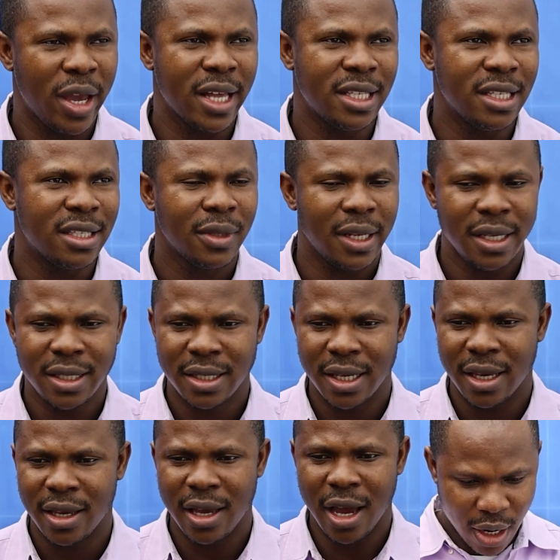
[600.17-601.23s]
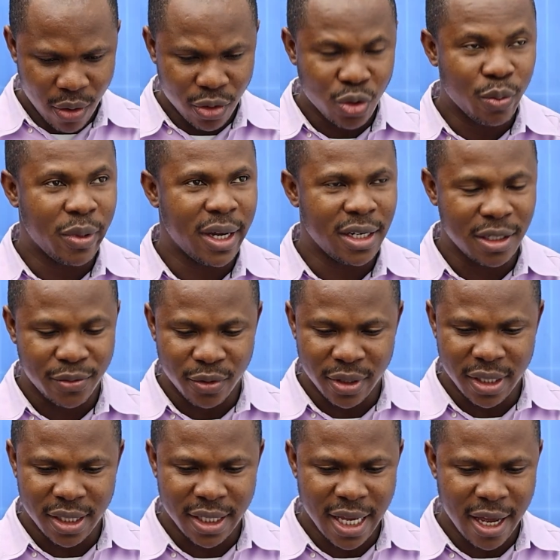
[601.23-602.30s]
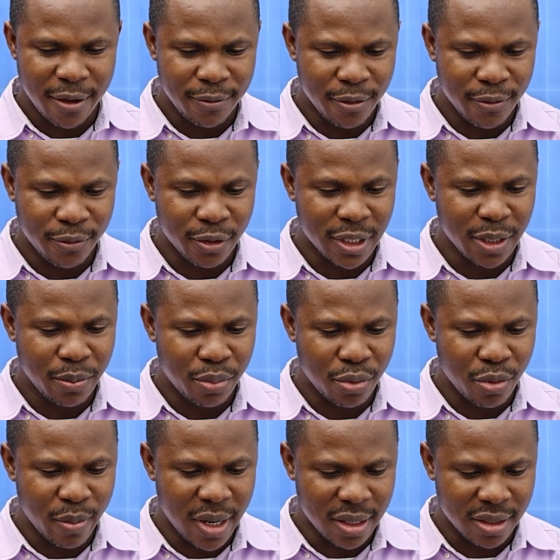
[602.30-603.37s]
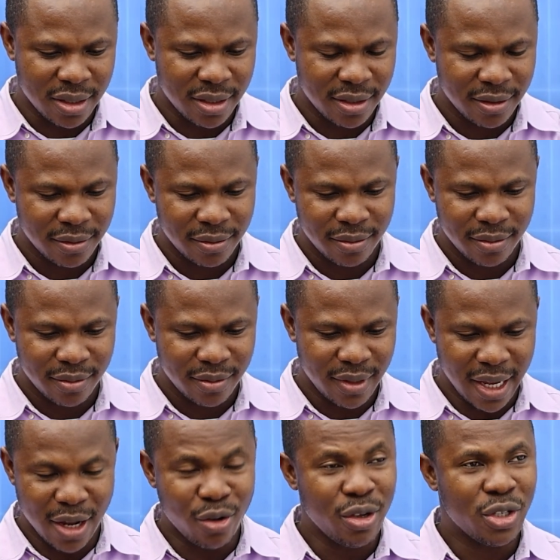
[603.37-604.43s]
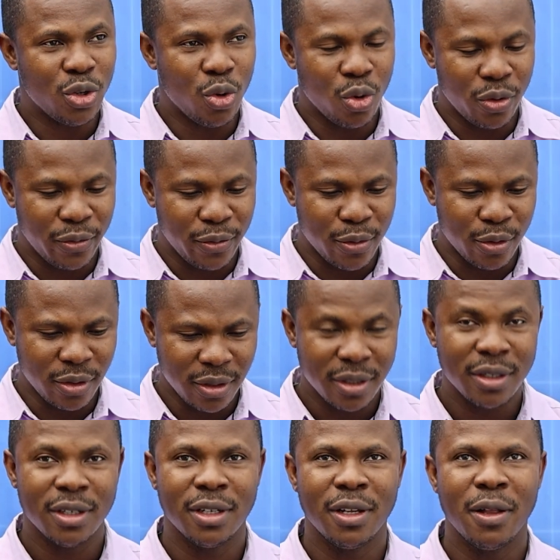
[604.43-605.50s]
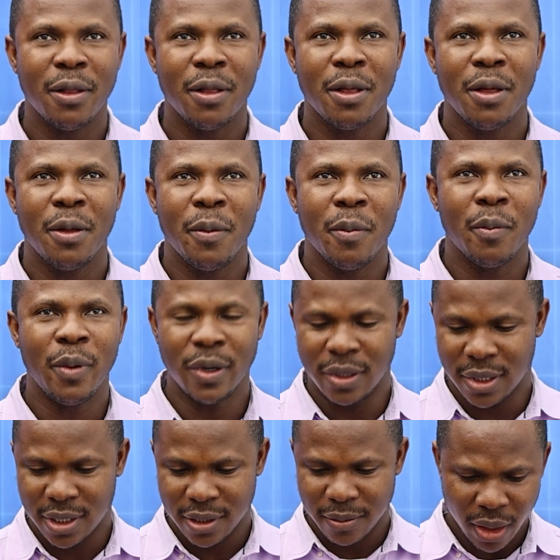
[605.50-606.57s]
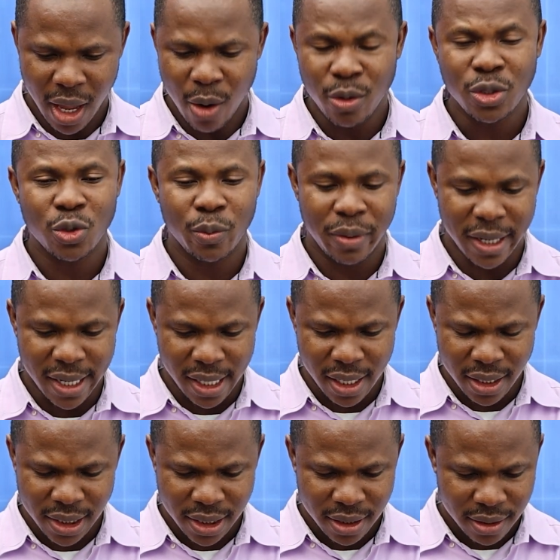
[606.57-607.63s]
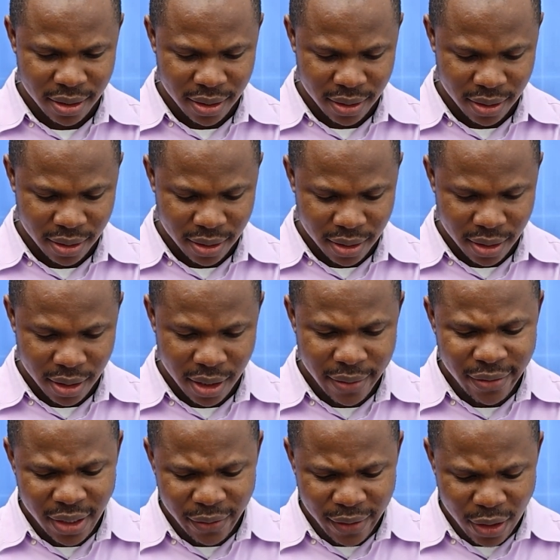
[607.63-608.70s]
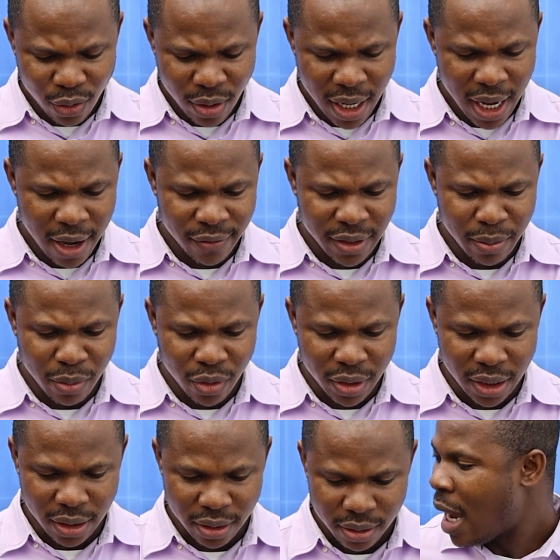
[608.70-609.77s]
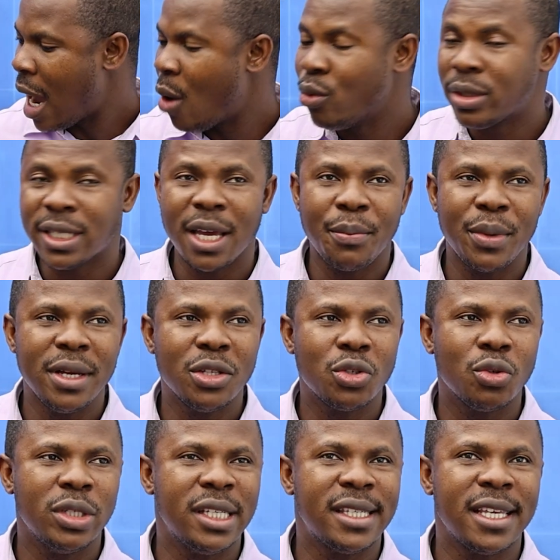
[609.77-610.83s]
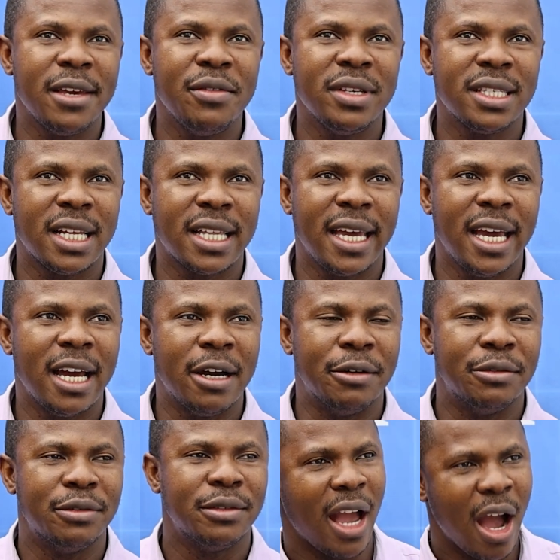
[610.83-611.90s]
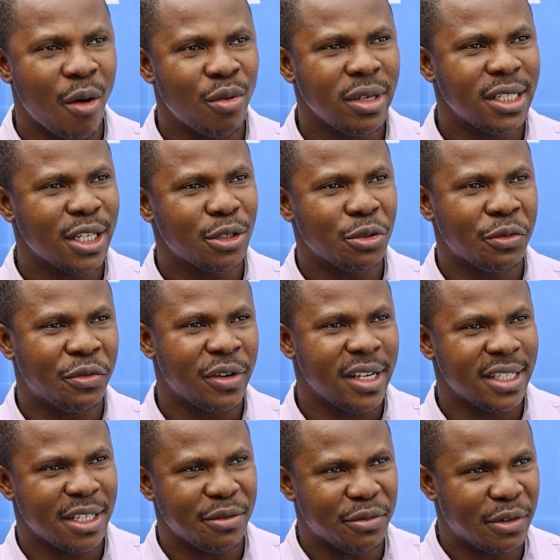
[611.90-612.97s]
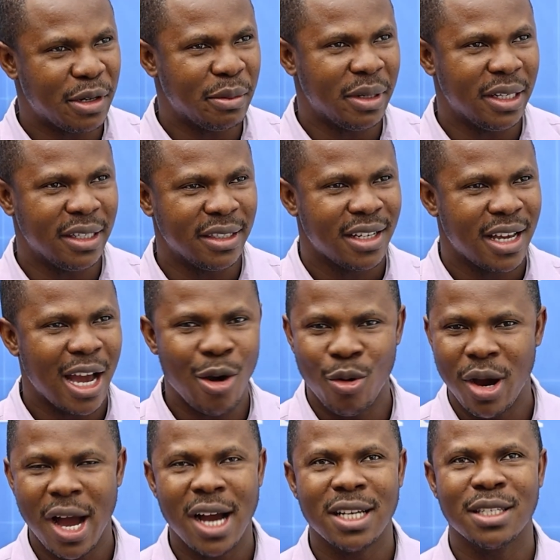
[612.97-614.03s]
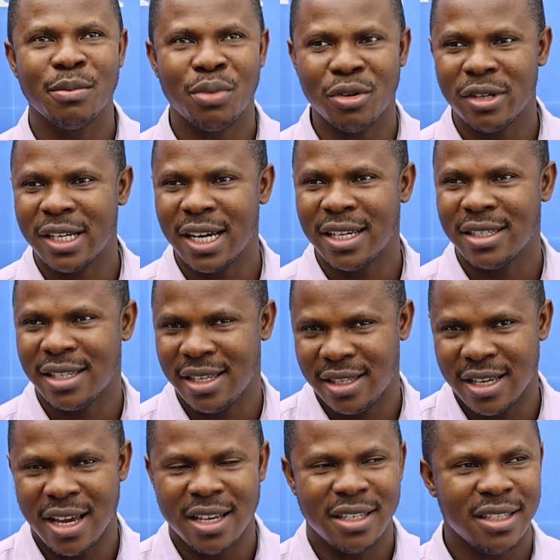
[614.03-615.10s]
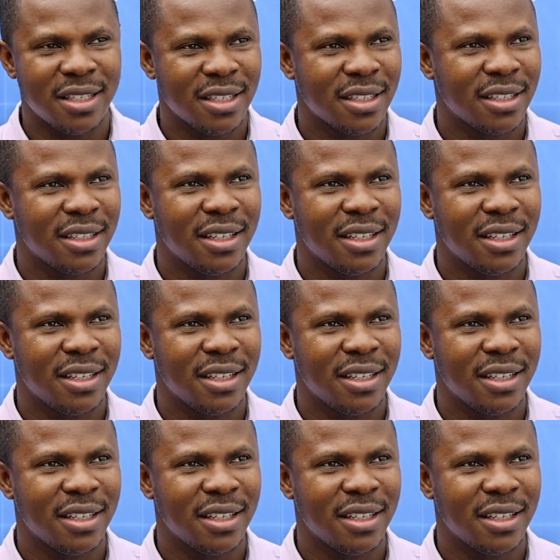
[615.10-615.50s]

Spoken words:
get it. Let's say I want to buy this phone. This iPhone 14 Pro Max. I know it's an old phone, but I want to buy it. Even if I don't have the money, I will tap into the savings that I have. I'll reach out to friends and family. I will ask brothers, sisters,